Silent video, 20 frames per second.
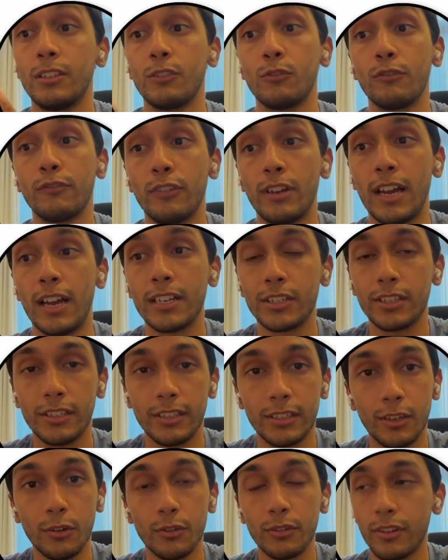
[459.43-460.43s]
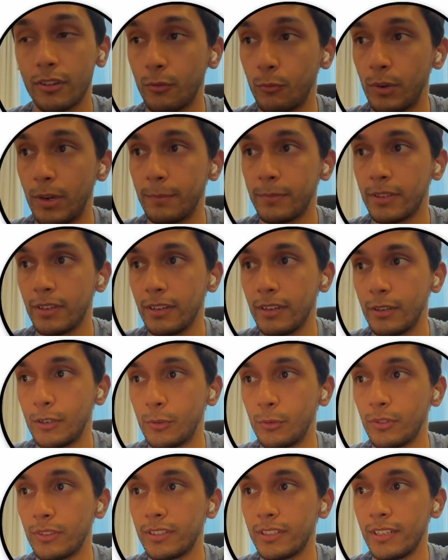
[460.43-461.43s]
So if we actually go to the website,
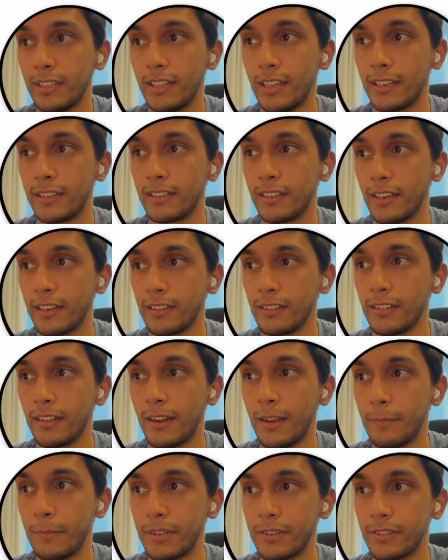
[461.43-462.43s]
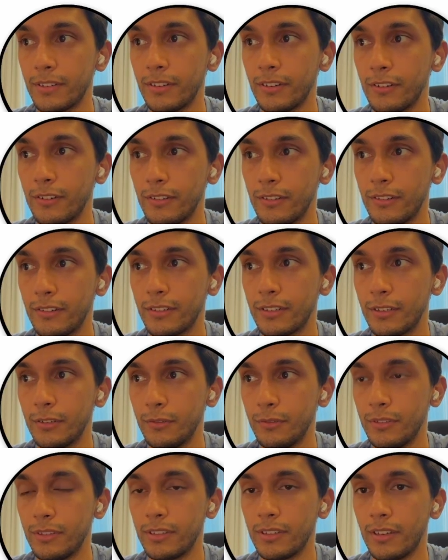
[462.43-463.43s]
you'll see that title that I mentioned earlier,
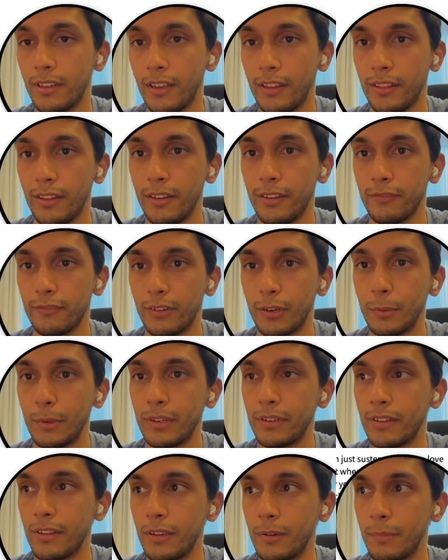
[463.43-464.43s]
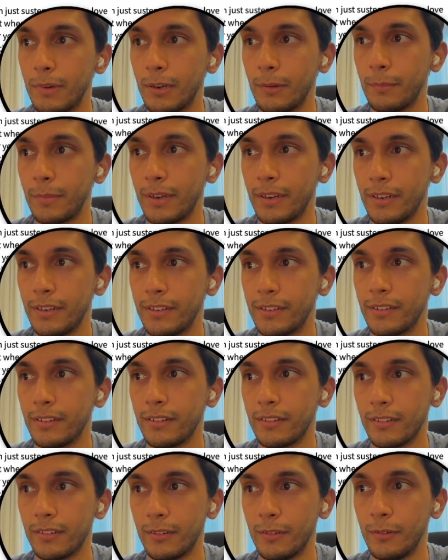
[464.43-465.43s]
Goose. And then if I went to the About page,
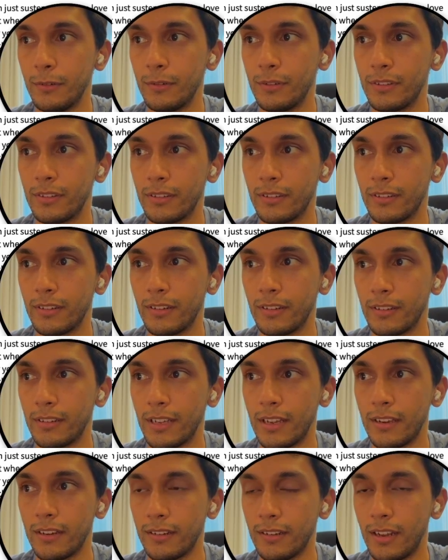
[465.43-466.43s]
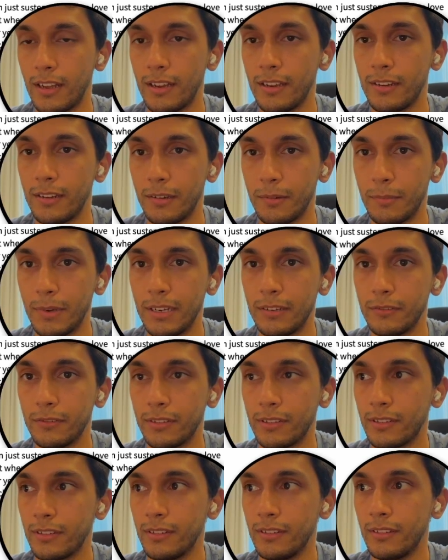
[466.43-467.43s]
Goose, that line
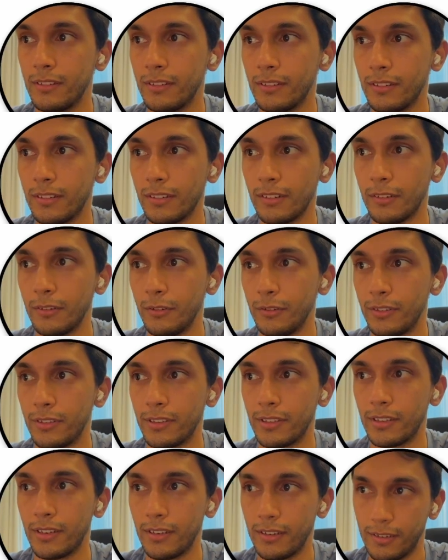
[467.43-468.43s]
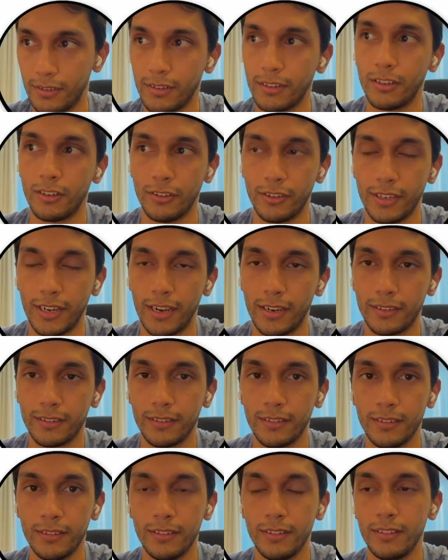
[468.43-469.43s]
About, goose contact.
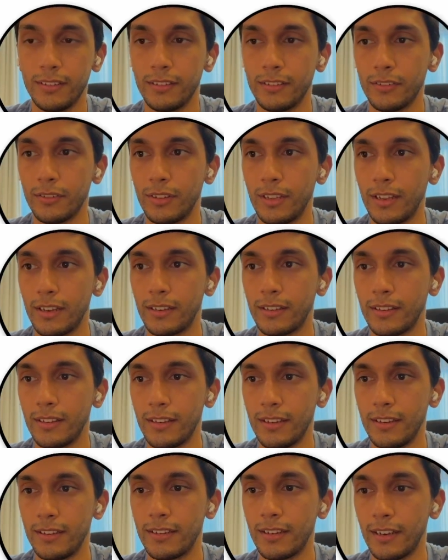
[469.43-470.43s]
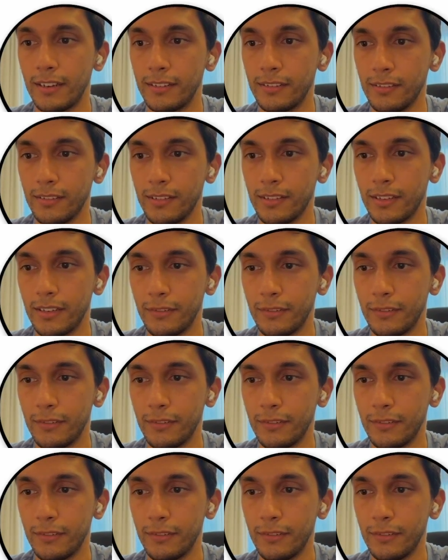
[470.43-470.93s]
So that's the titles.